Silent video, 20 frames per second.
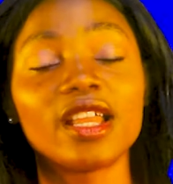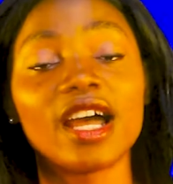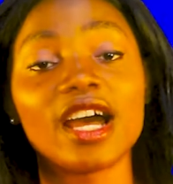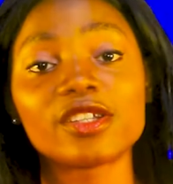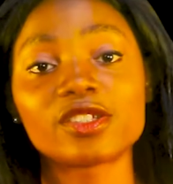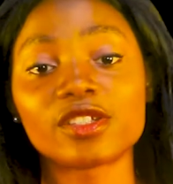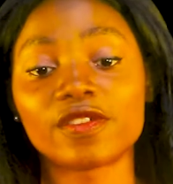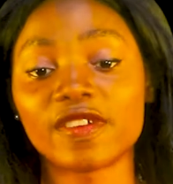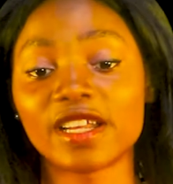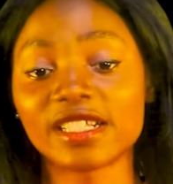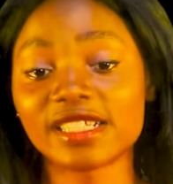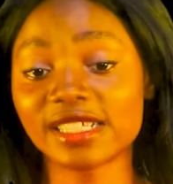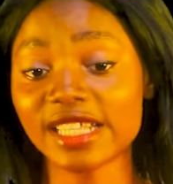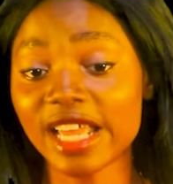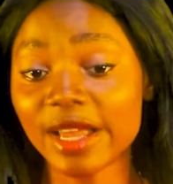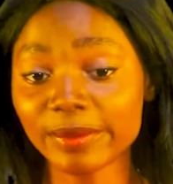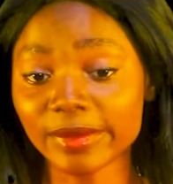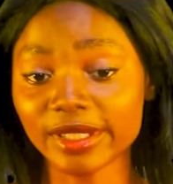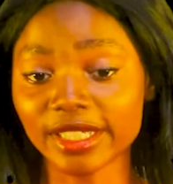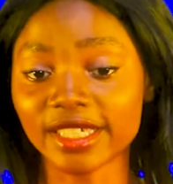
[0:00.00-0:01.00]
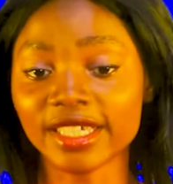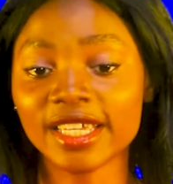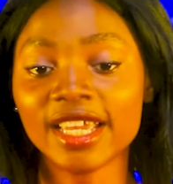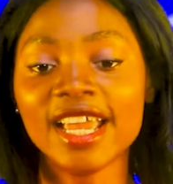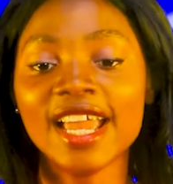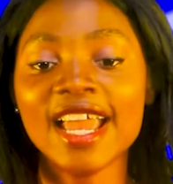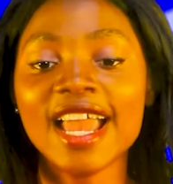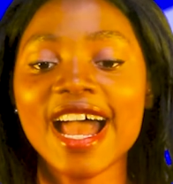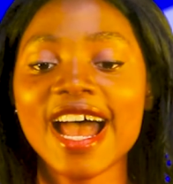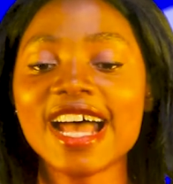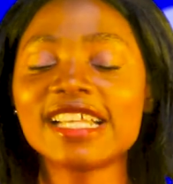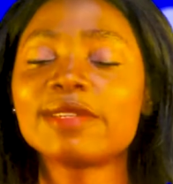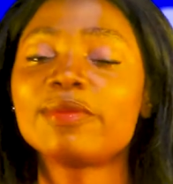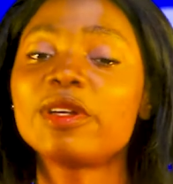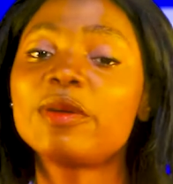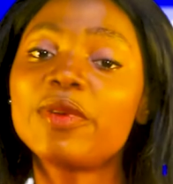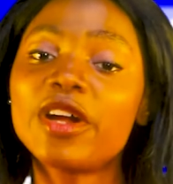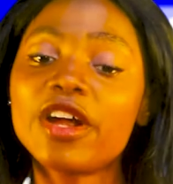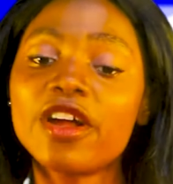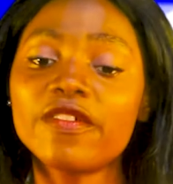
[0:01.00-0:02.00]
House of Assembly. As a
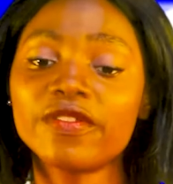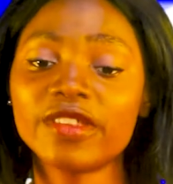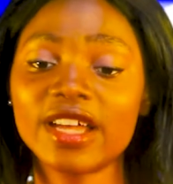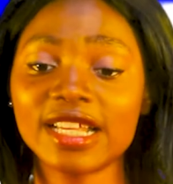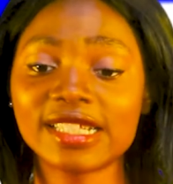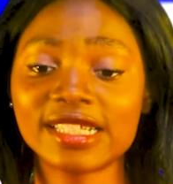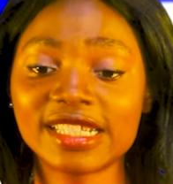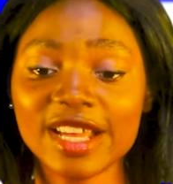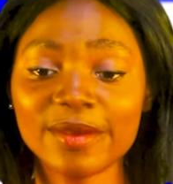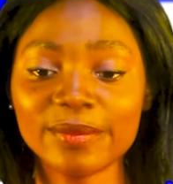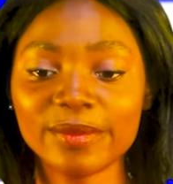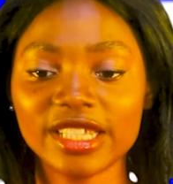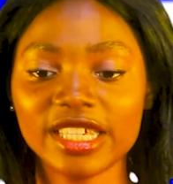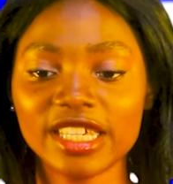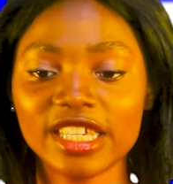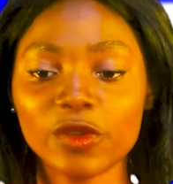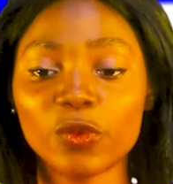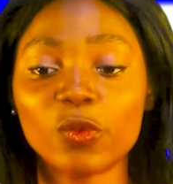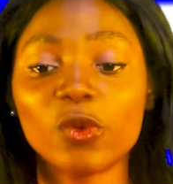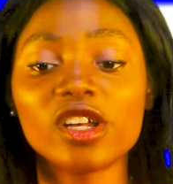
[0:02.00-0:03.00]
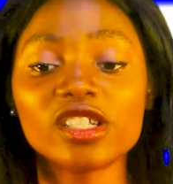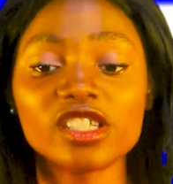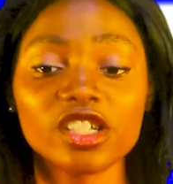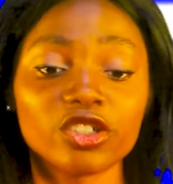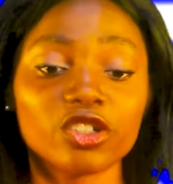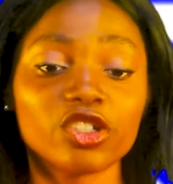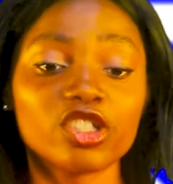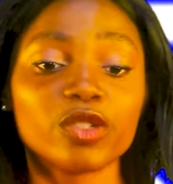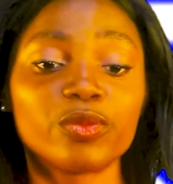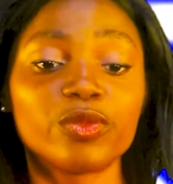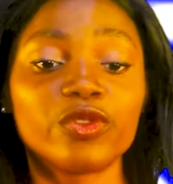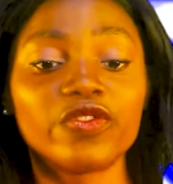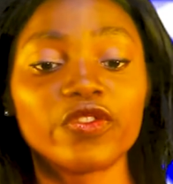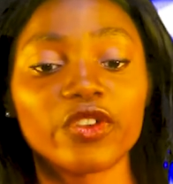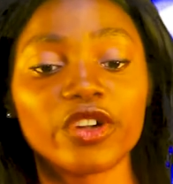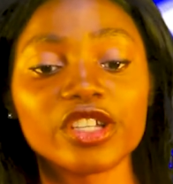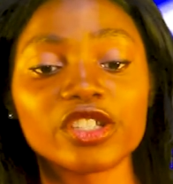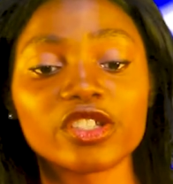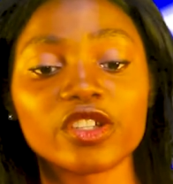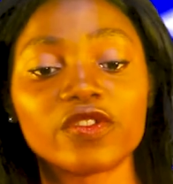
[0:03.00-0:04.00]
member of the assembly, he was a notable
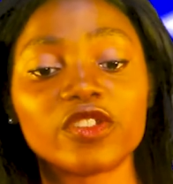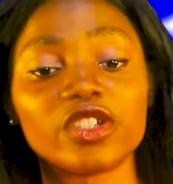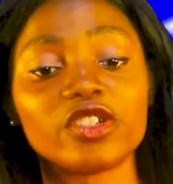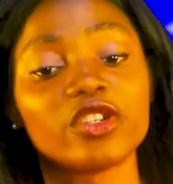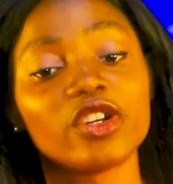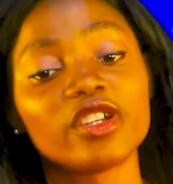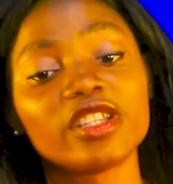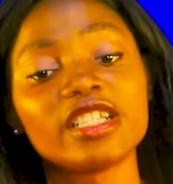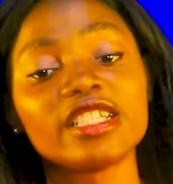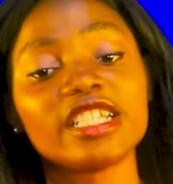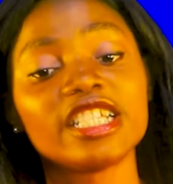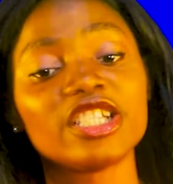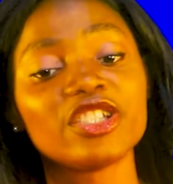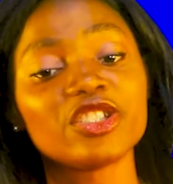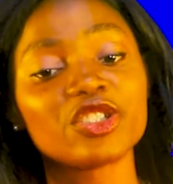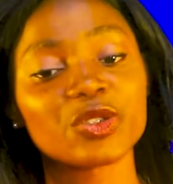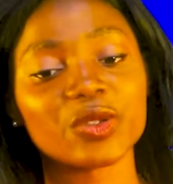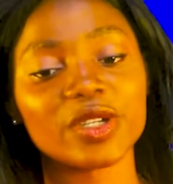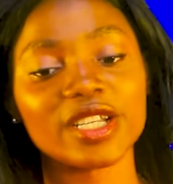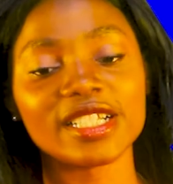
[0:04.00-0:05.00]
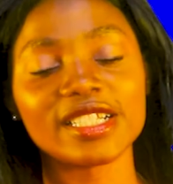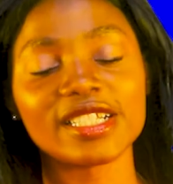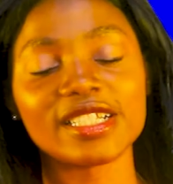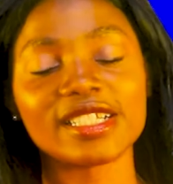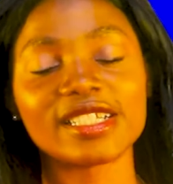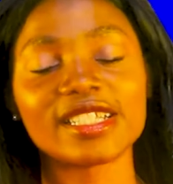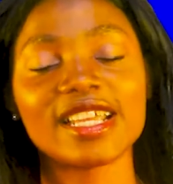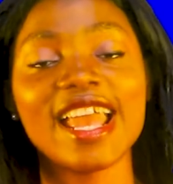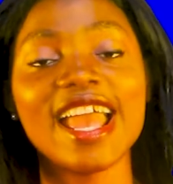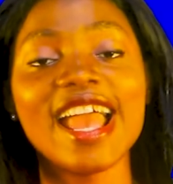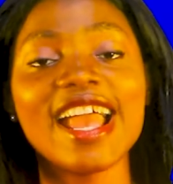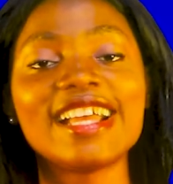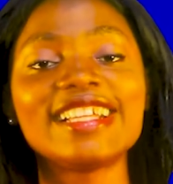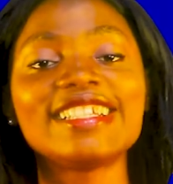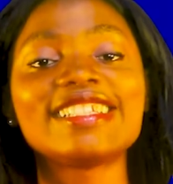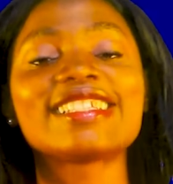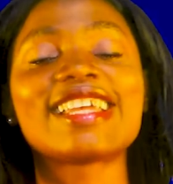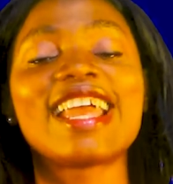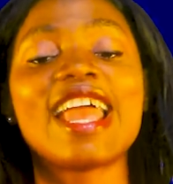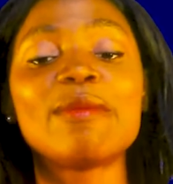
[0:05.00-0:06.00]
voice of the northern interest
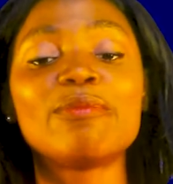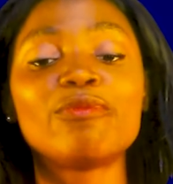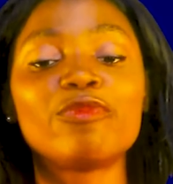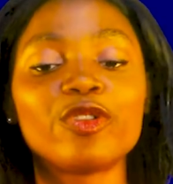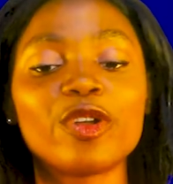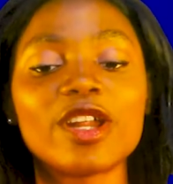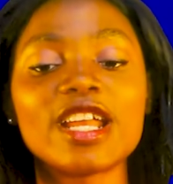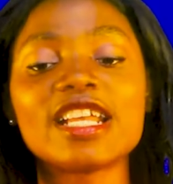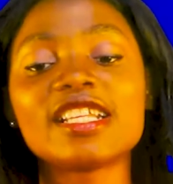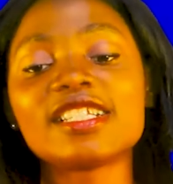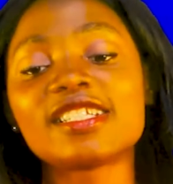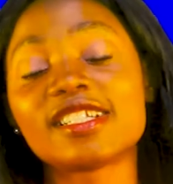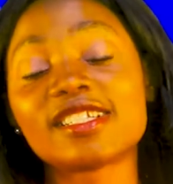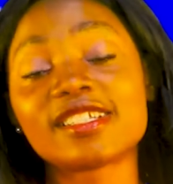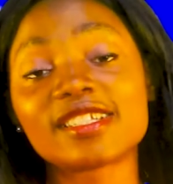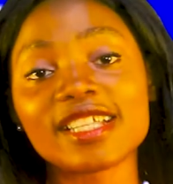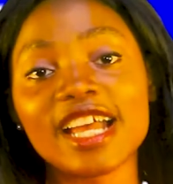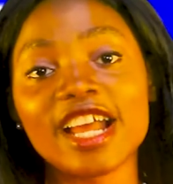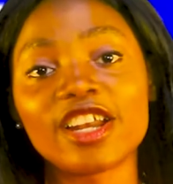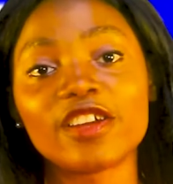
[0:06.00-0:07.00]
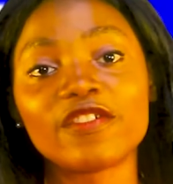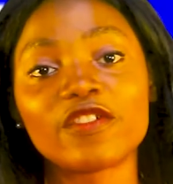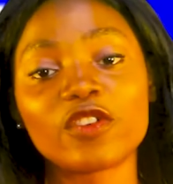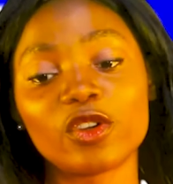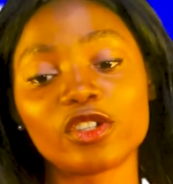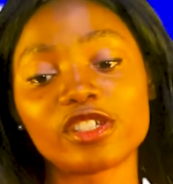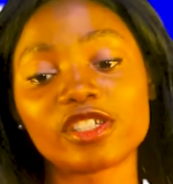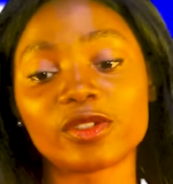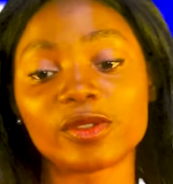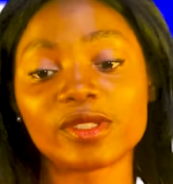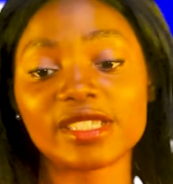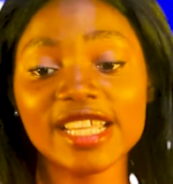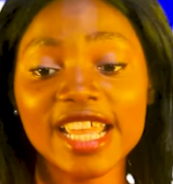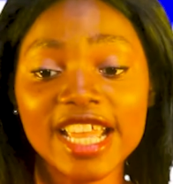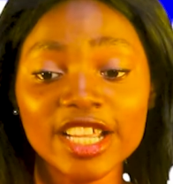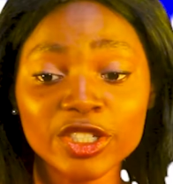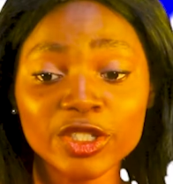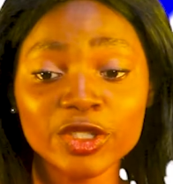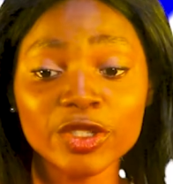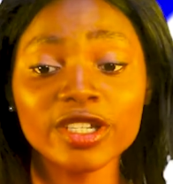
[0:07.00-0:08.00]
and embraced a style of
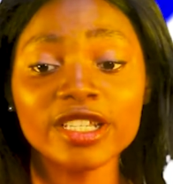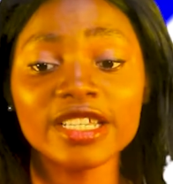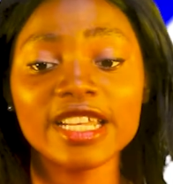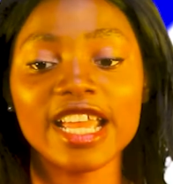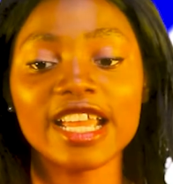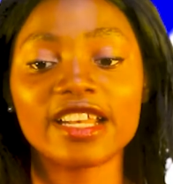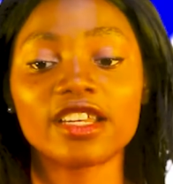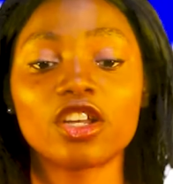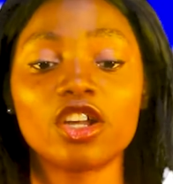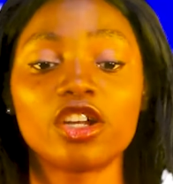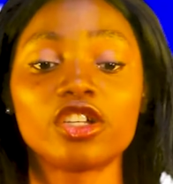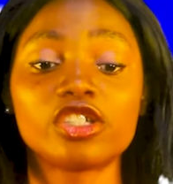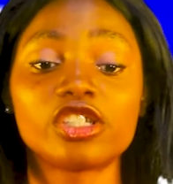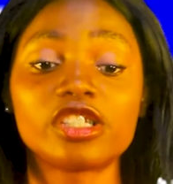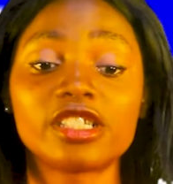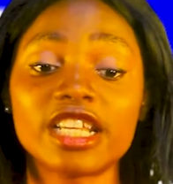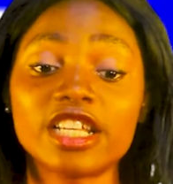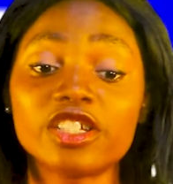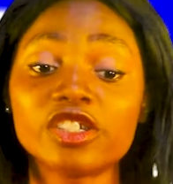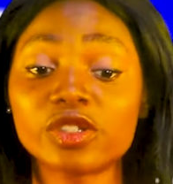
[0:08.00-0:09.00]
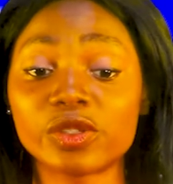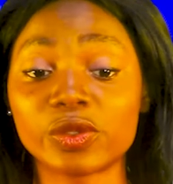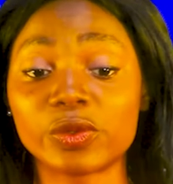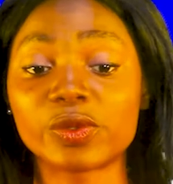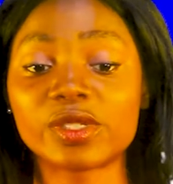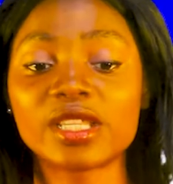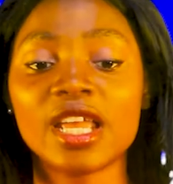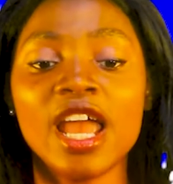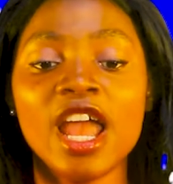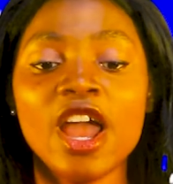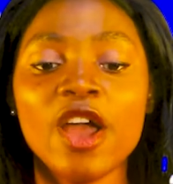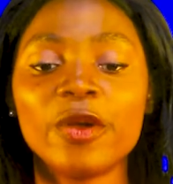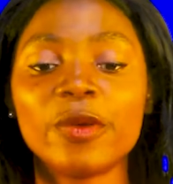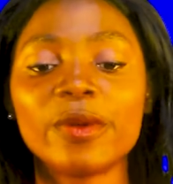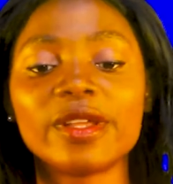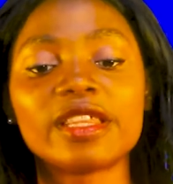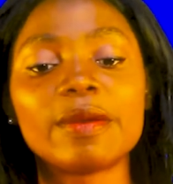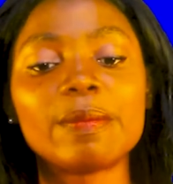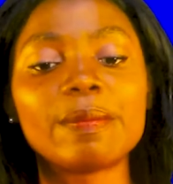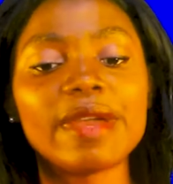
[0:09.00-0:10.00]
consultation and consensus
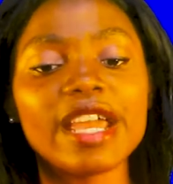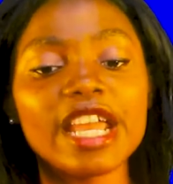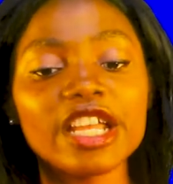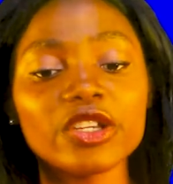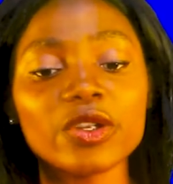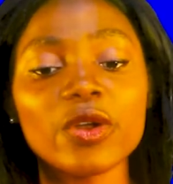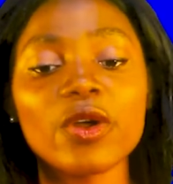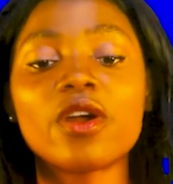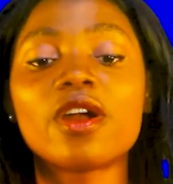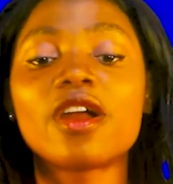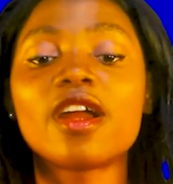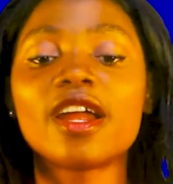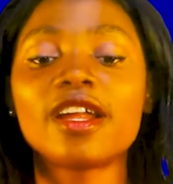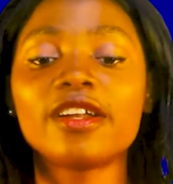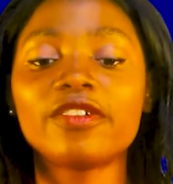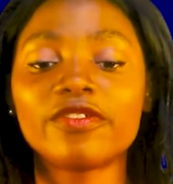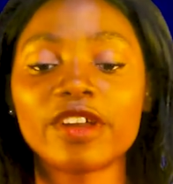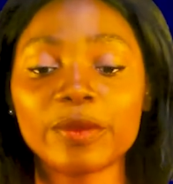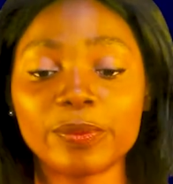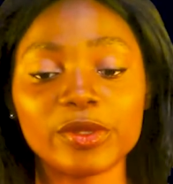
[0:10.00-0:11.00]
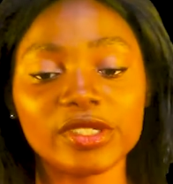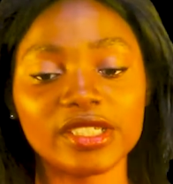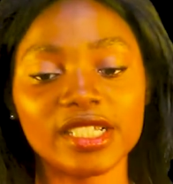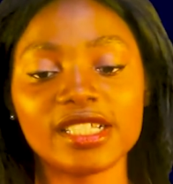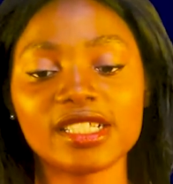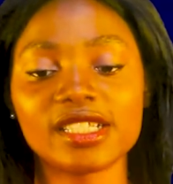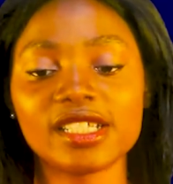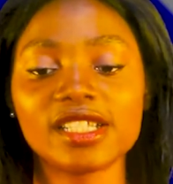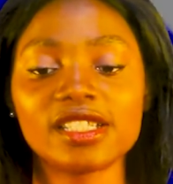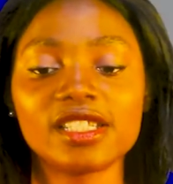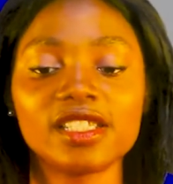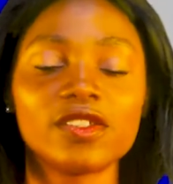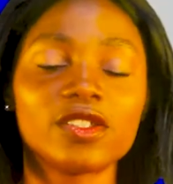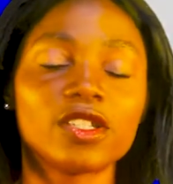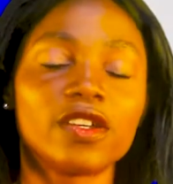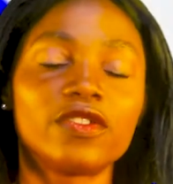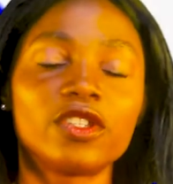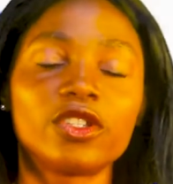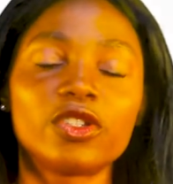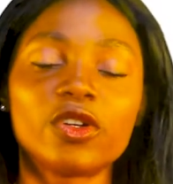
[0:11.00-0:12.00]
with the major
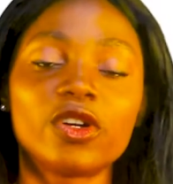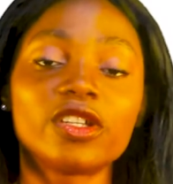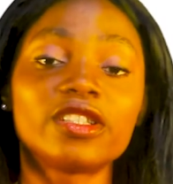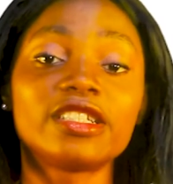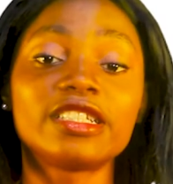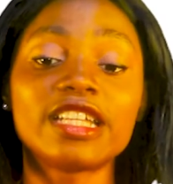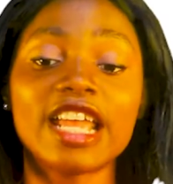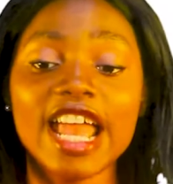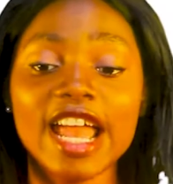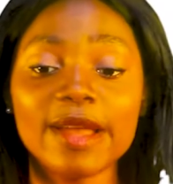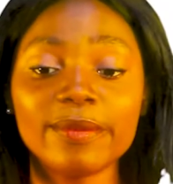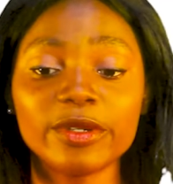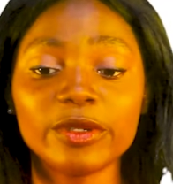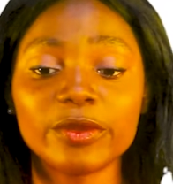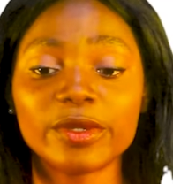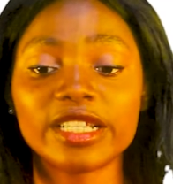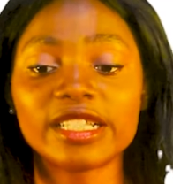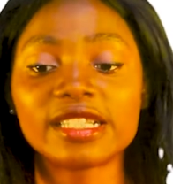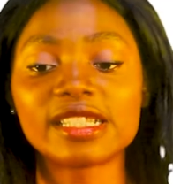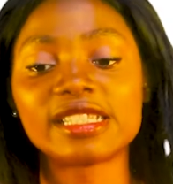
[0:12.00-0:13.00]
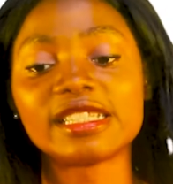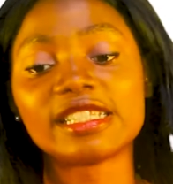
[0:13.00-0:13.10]
representatives of the northern emirates,